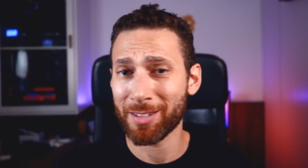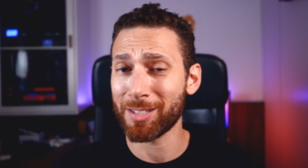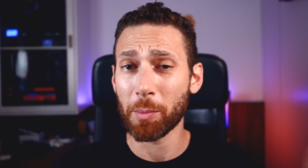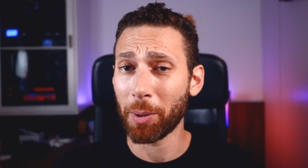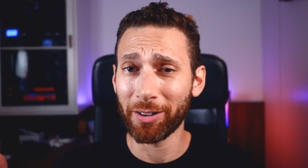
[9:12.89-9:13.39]
This
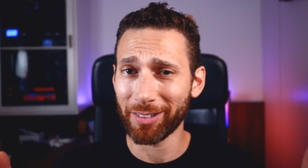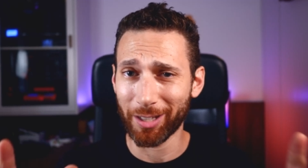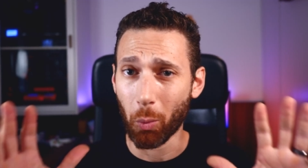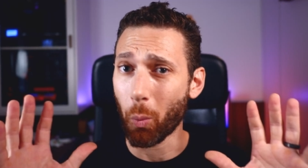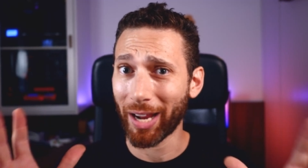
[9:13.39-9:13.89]
is
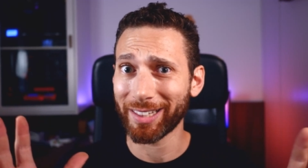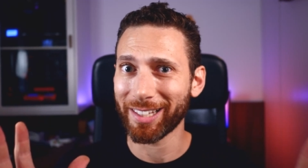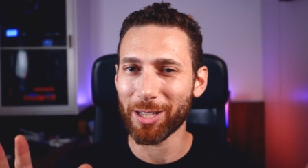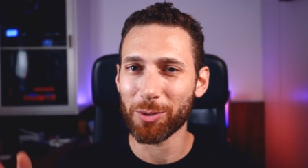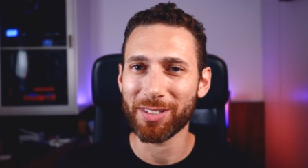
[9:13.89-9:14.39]
apparently a
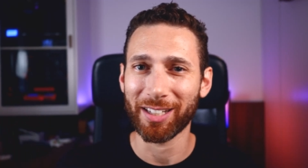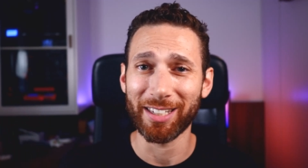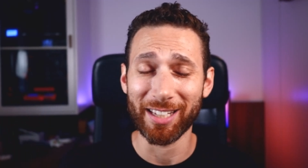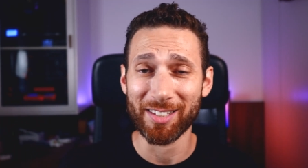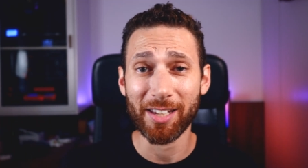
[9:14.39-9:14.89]
widely used
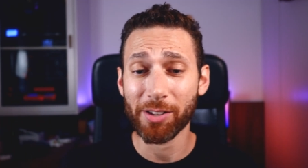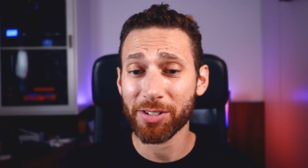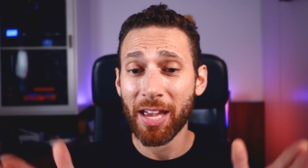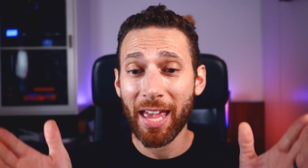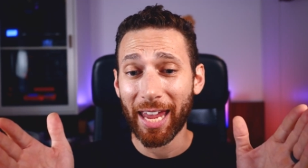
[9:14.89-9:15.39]
technique in
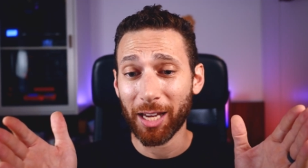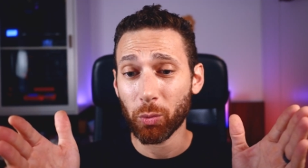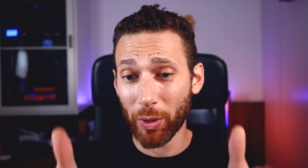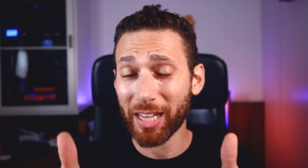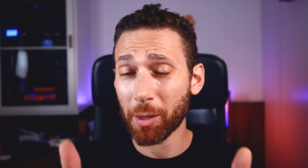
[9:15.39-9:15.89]
sales,
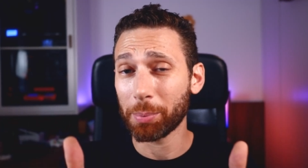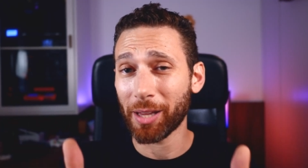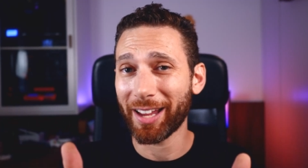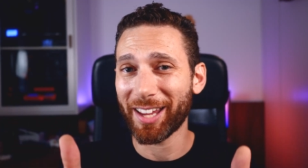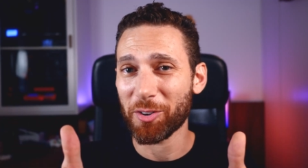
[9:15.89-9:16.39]
and we can
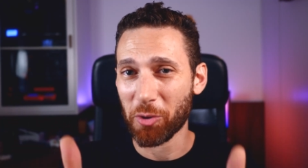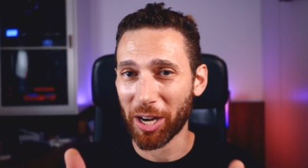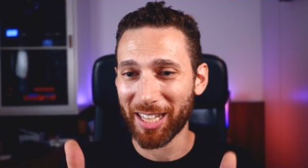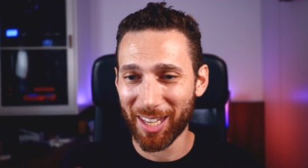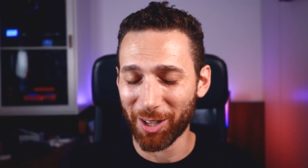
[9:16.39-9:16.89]
apply it
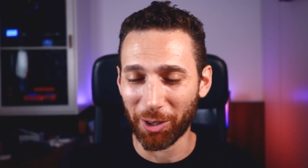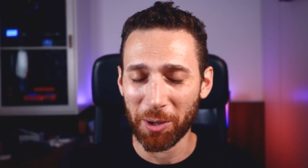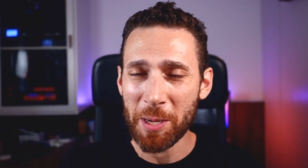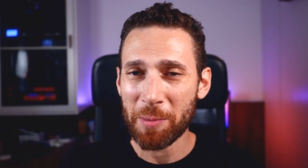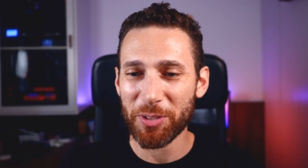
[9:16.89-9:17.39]
right here.